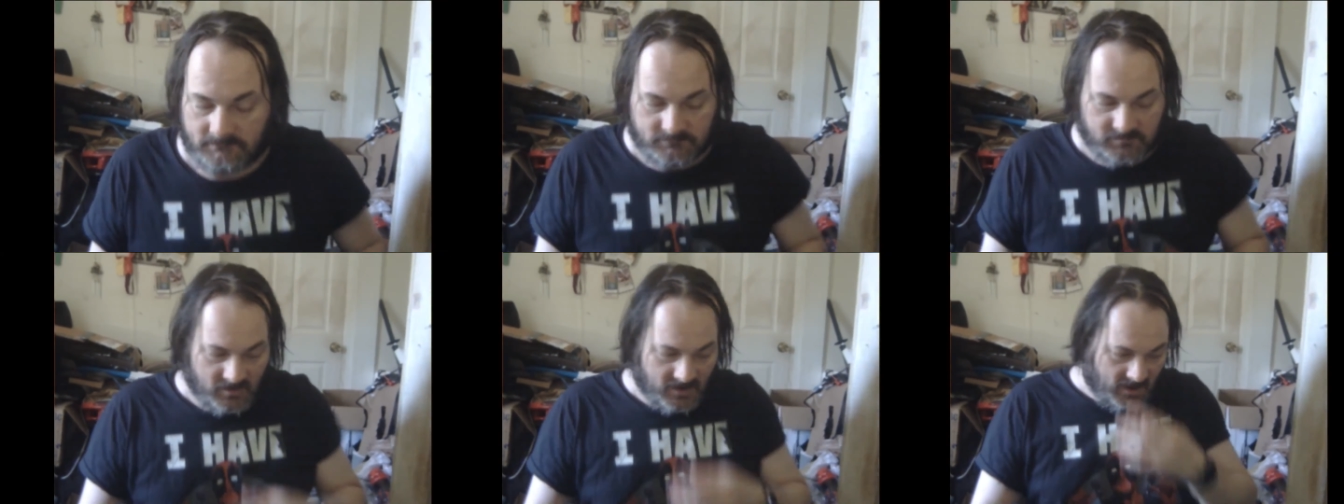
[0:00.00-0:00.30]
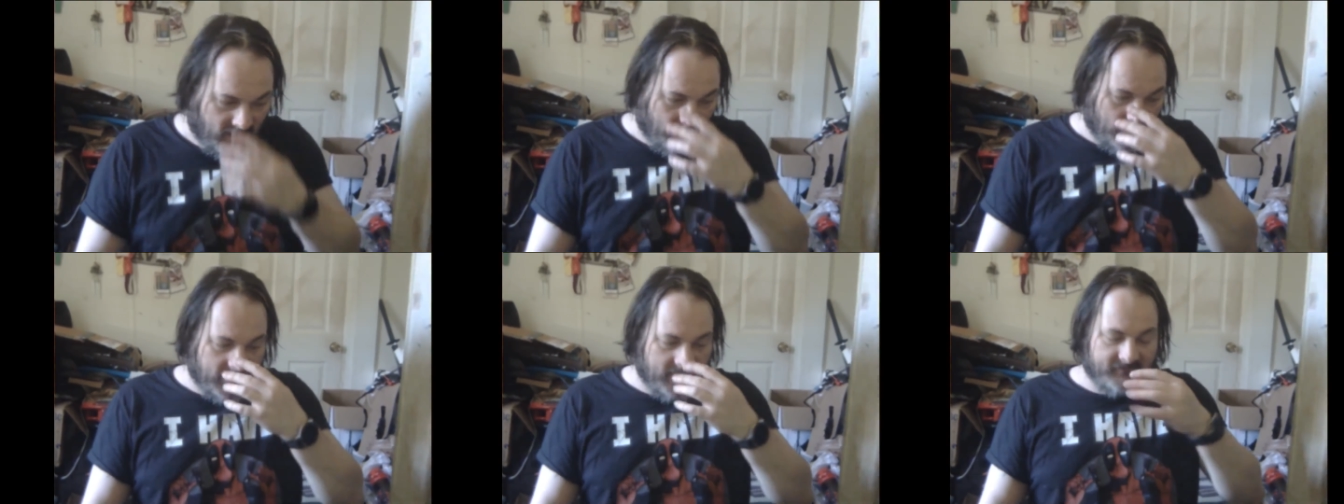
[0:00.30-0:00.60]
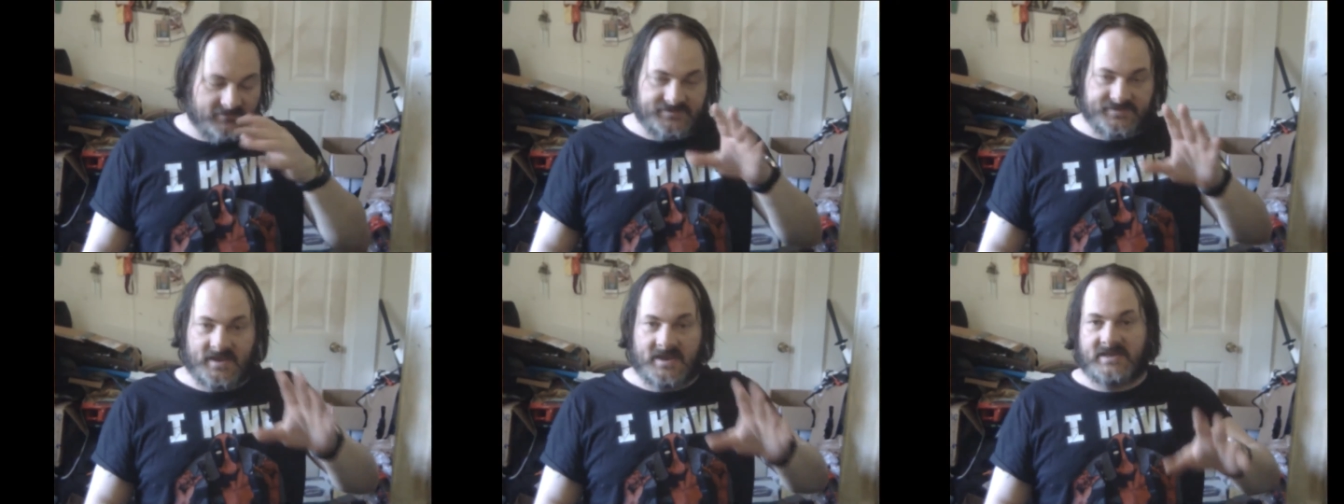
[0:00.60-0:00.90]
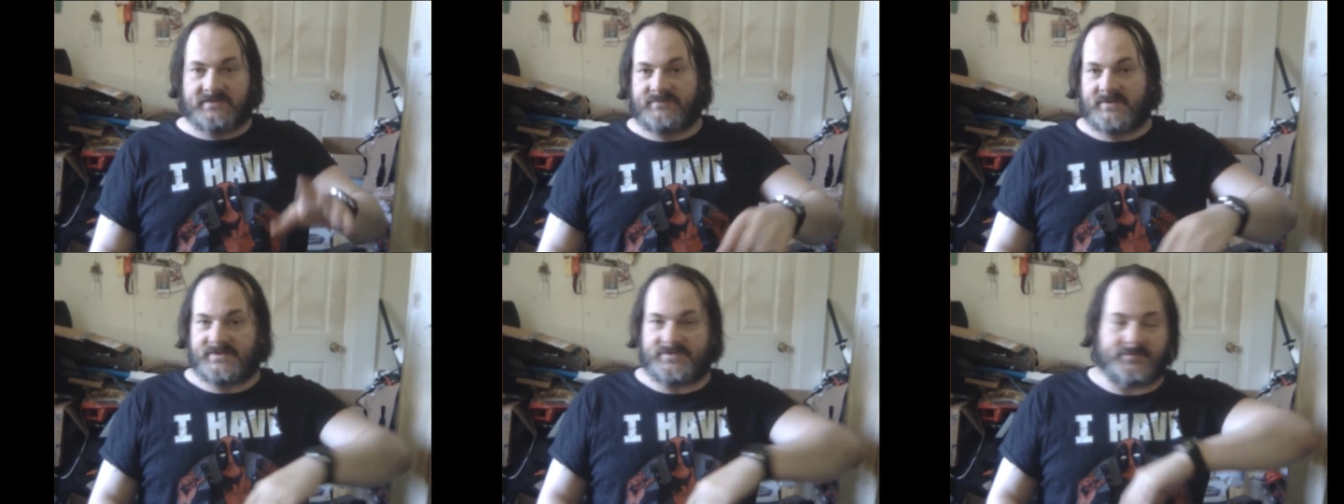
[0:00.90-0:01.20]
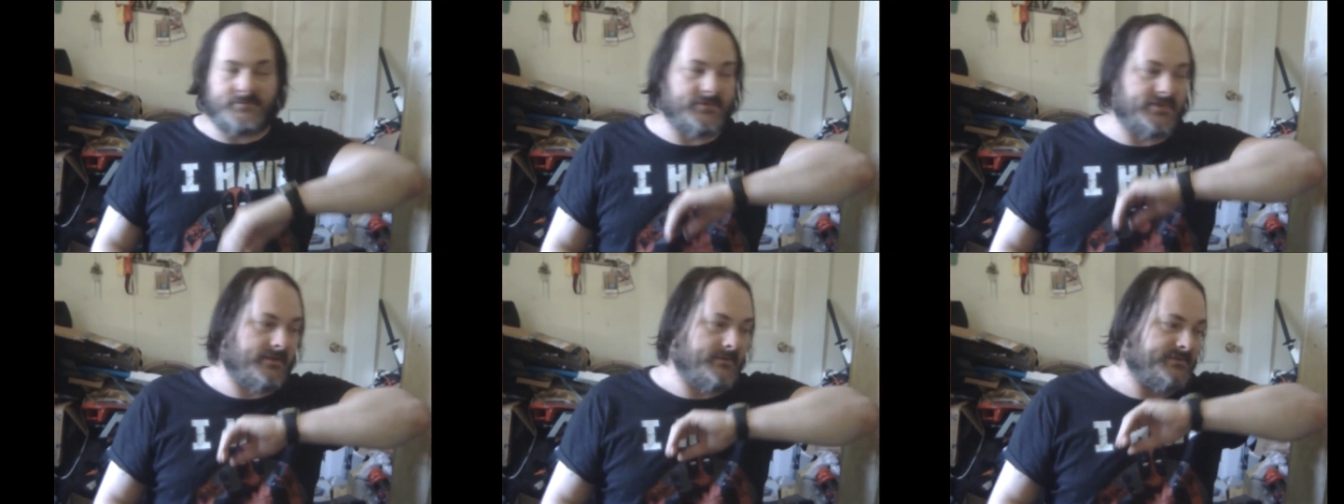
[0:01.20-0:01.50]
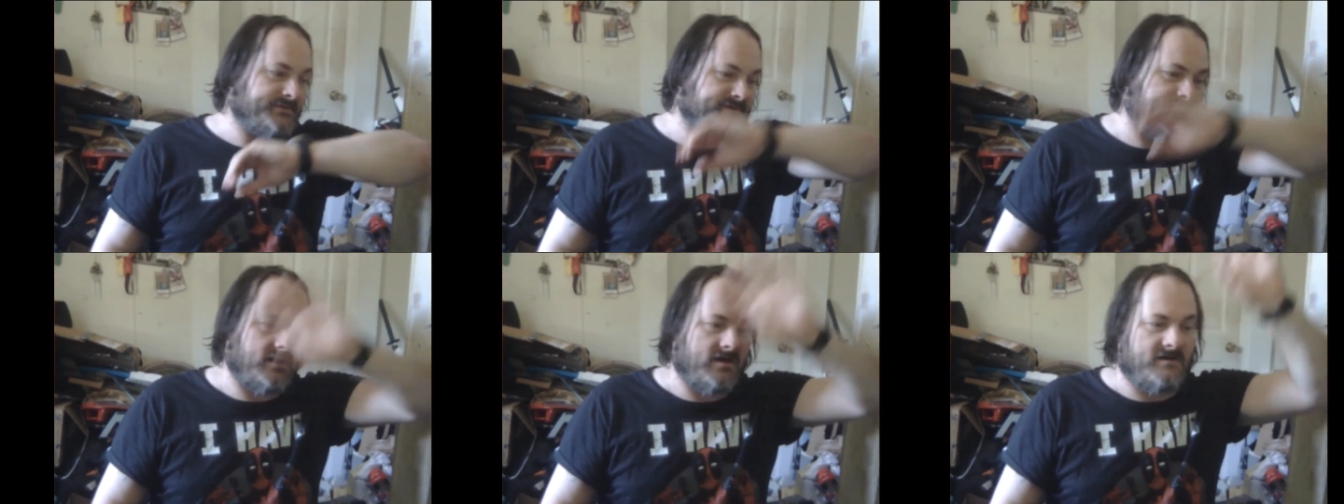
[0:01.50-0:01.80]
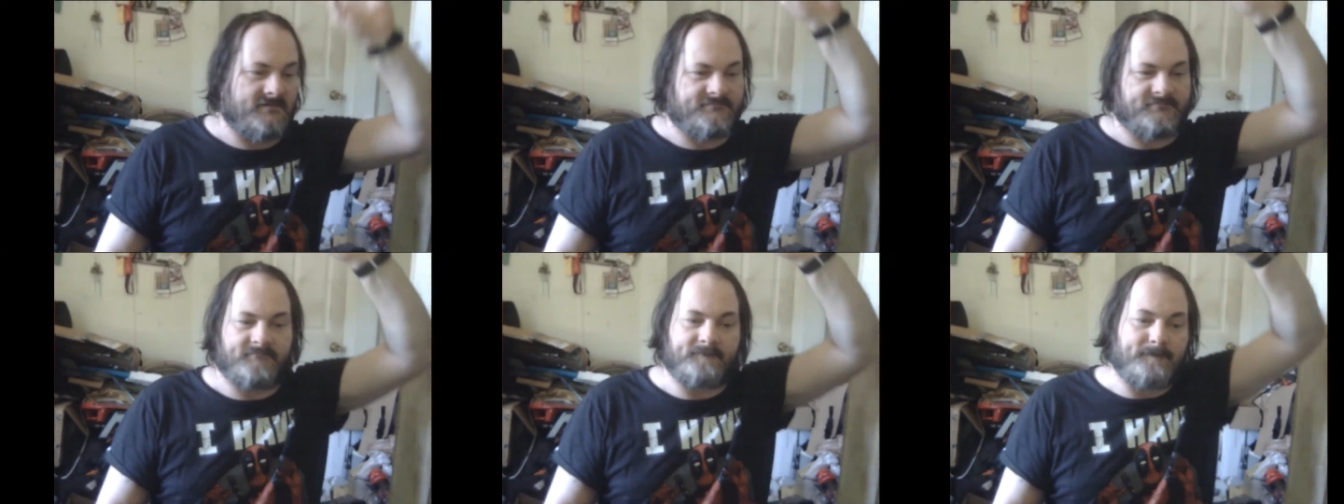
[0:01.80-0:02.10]
whatever science vessel that was
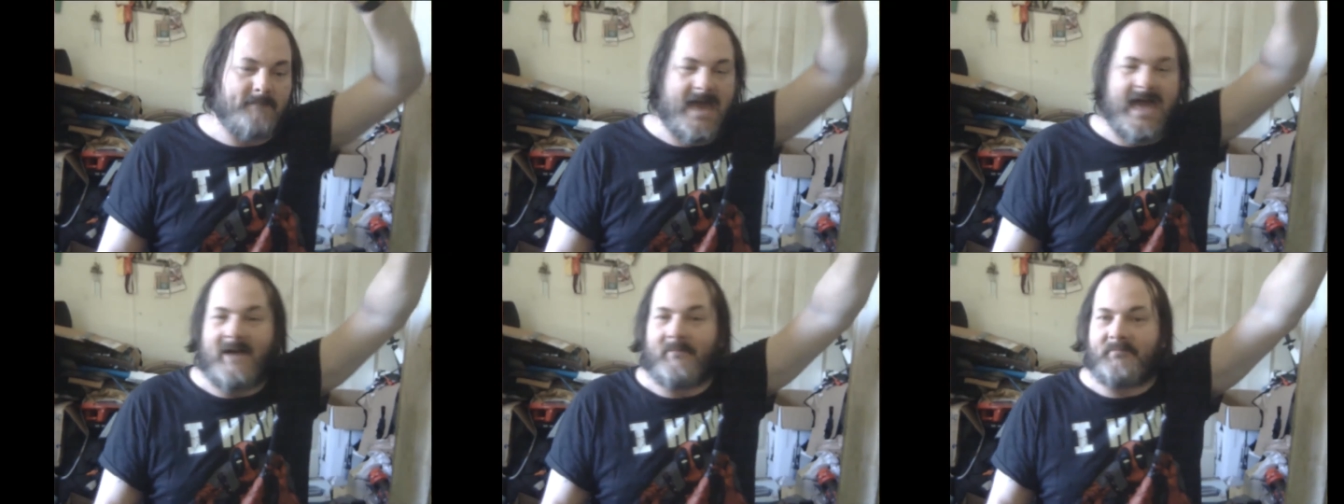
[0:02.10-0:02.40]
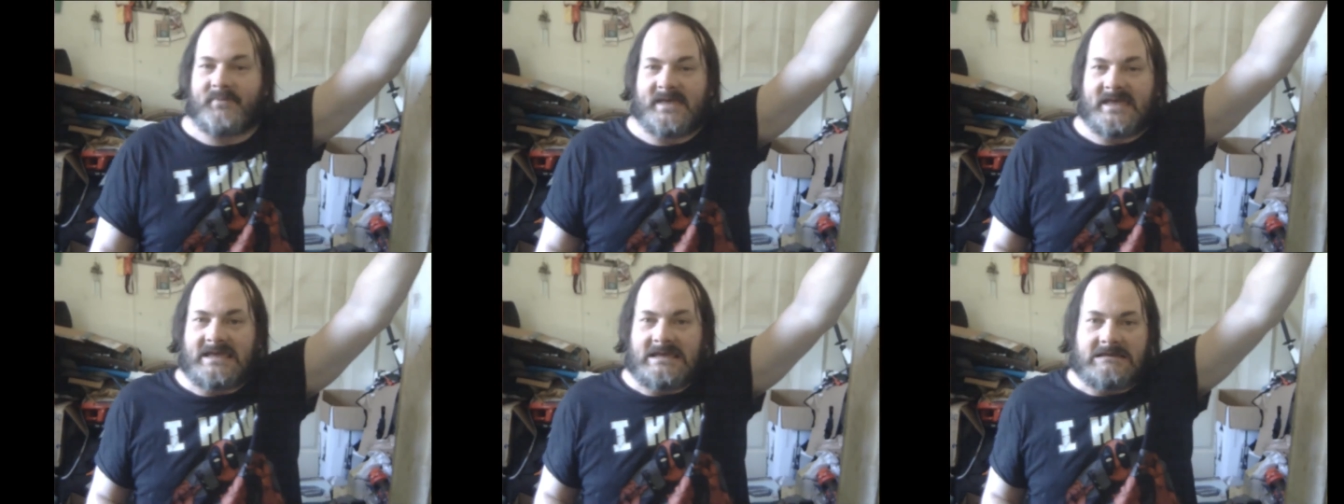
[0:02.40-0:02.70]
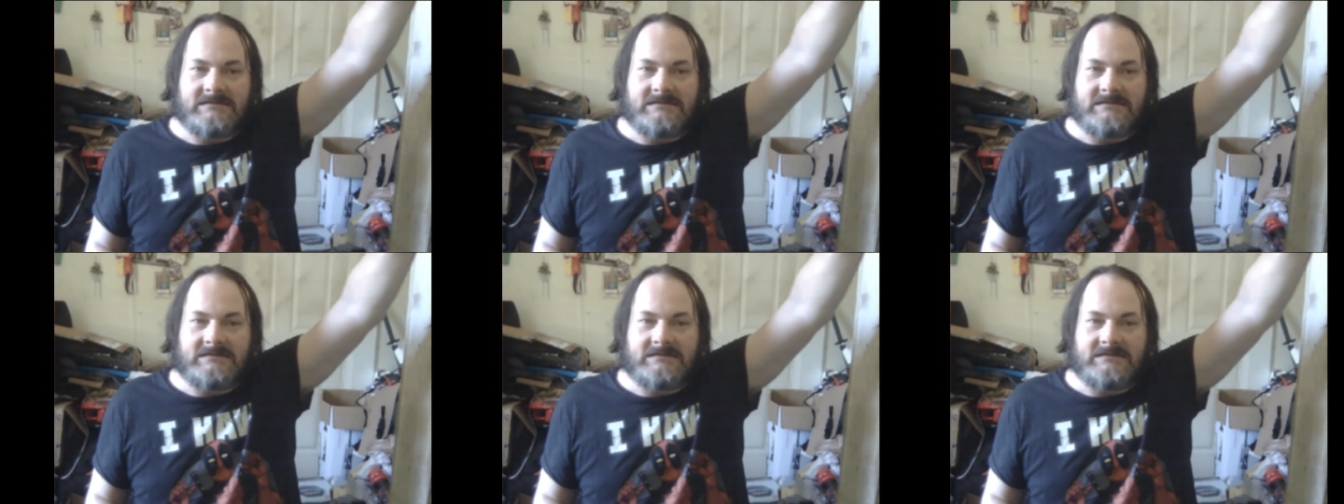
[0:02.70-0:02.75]
off mapping